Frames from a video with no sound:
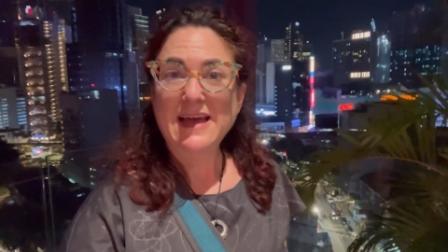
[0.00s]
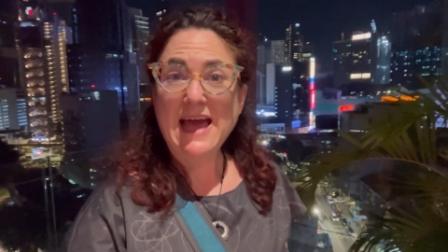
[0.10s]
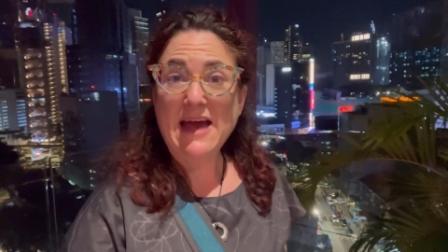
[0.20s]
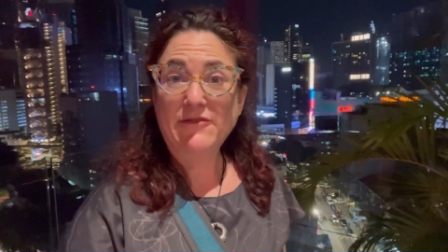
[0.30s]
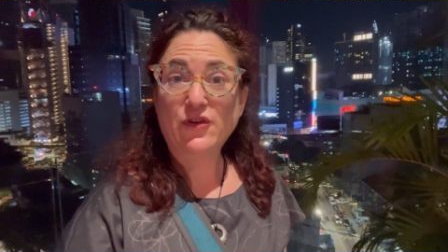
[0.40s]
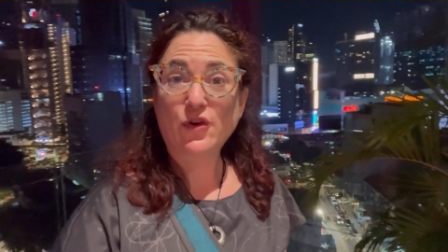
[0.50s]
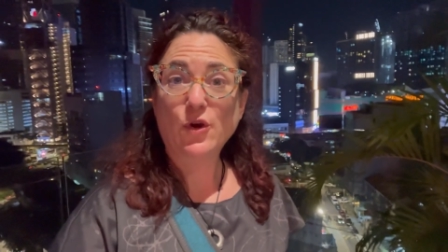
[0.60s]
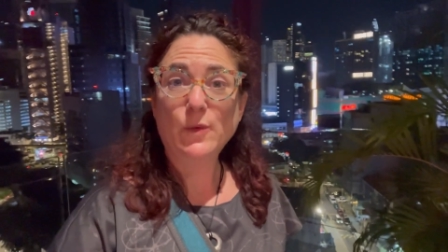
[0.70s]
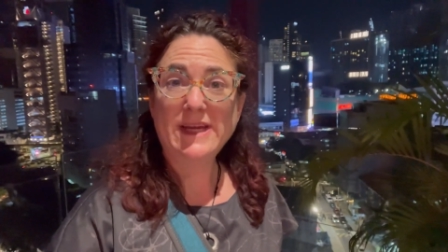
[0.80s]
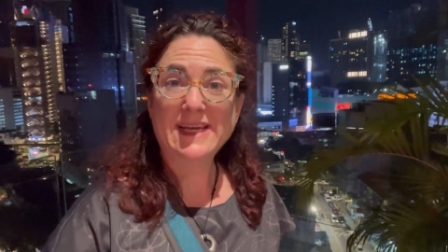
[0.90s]
After a
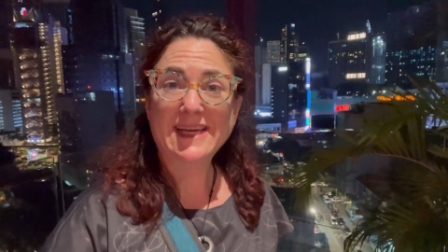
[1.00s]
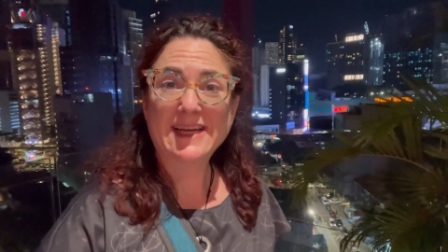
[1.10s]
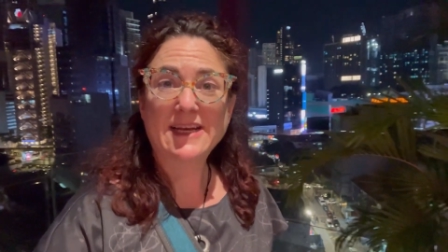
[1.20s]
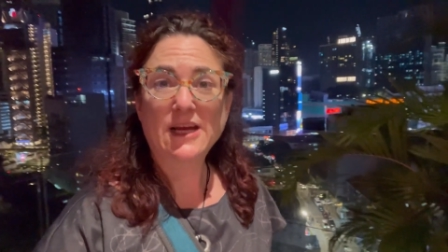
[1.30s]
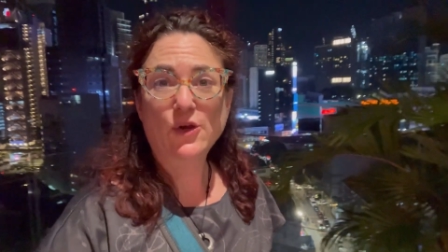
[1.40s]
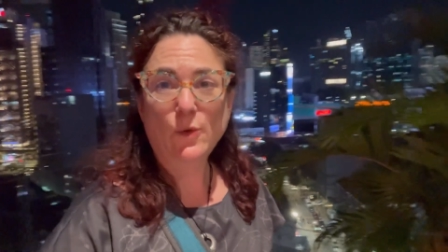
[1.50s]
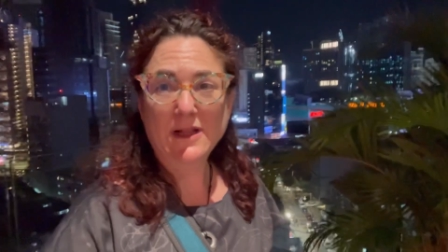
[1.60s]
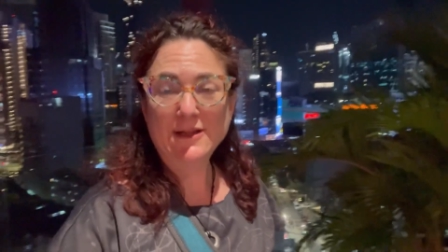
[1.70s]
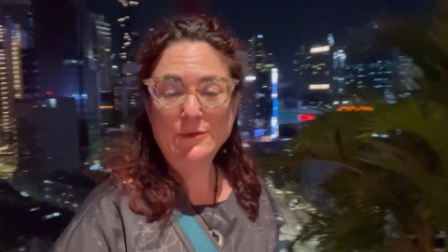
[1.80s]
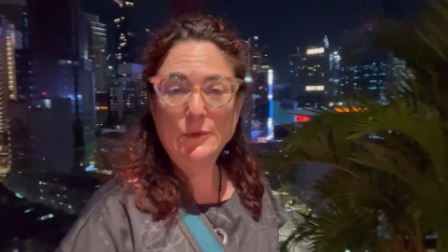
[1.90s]
week in
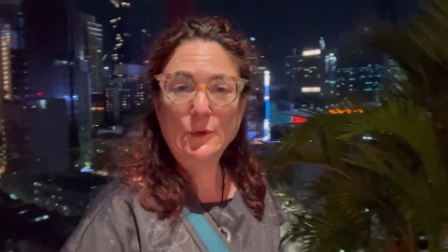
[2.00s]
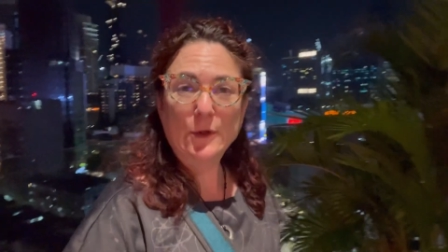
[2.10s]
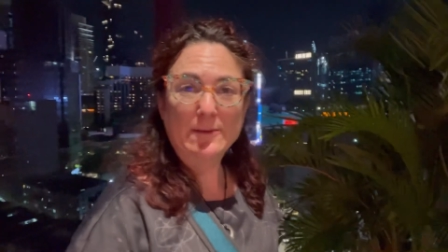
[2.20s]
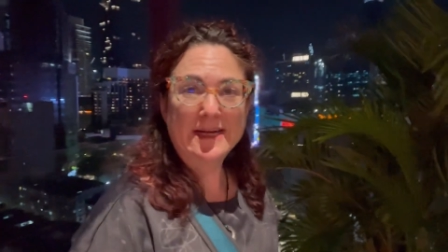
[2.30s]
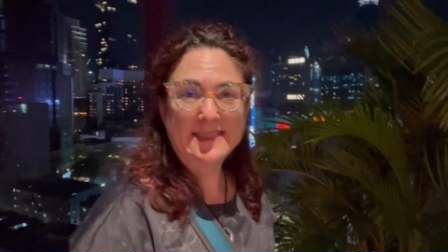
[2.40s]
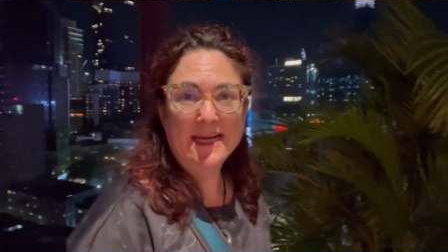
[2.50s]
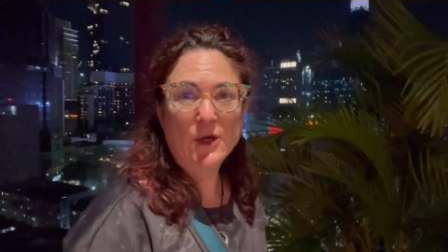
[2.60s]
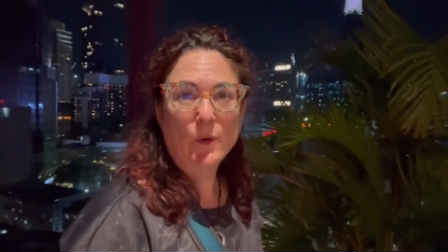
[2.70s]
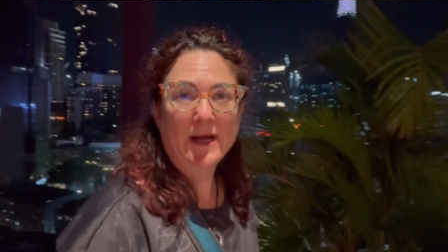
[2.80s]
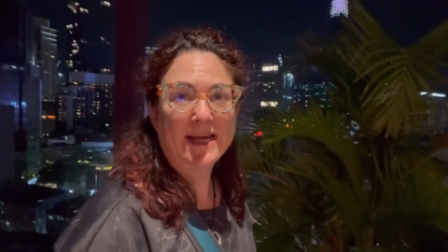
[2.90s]
Kuala Lumpur, my
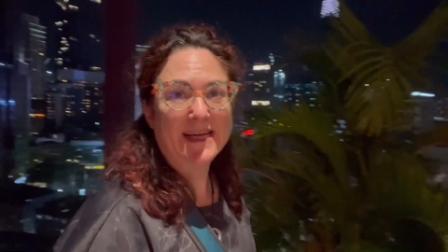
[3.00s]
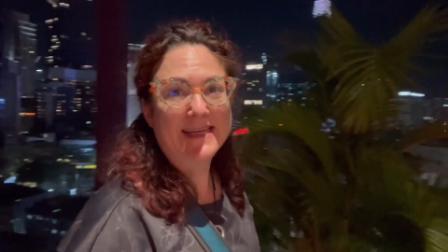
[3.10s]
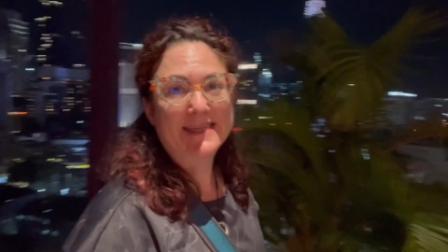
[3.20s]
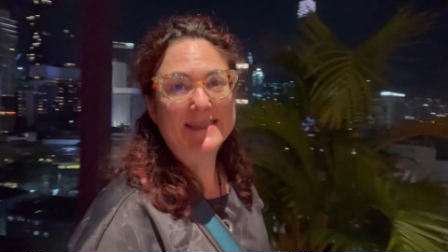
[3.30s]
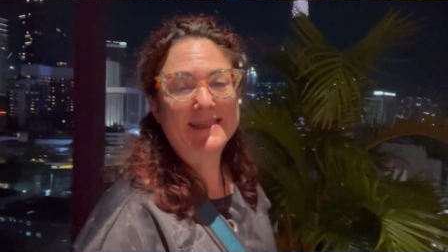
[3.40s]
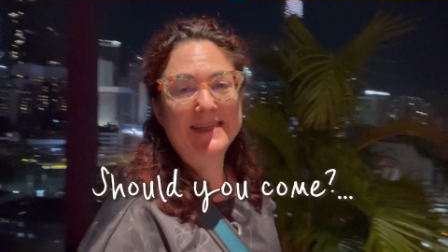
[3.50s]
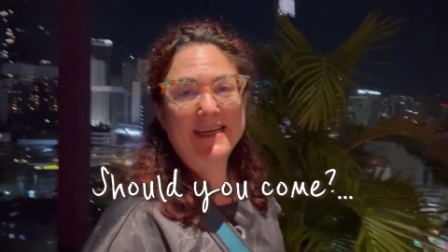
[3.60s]
takeaway is,